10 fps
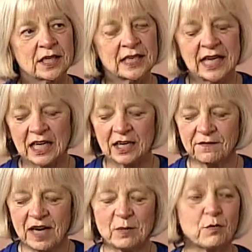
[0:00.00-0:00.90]
and getting a
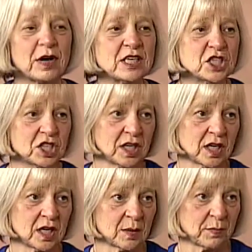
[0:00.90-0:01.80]
vibration
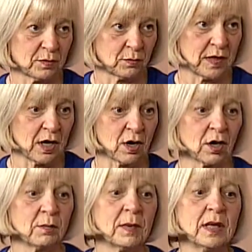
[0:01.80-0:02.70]
up through the
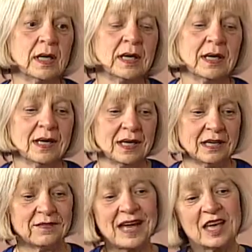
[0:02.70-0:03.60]
arm.
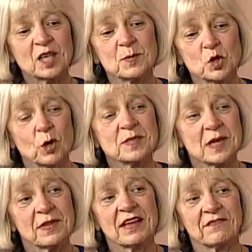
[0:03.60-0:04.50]
If that can absorb
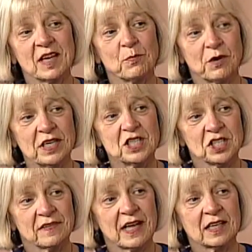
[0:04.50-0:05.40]
some of that
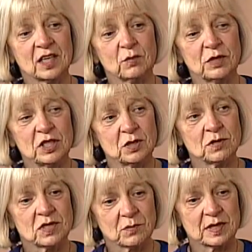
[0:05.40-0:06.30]
vibration, that can
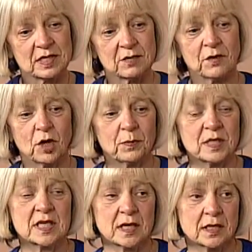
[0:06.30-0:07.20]
reduce the risk of carpal
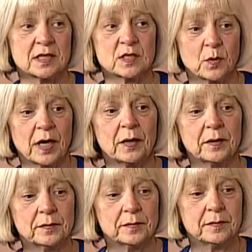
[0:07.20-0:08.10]
tunnel as well.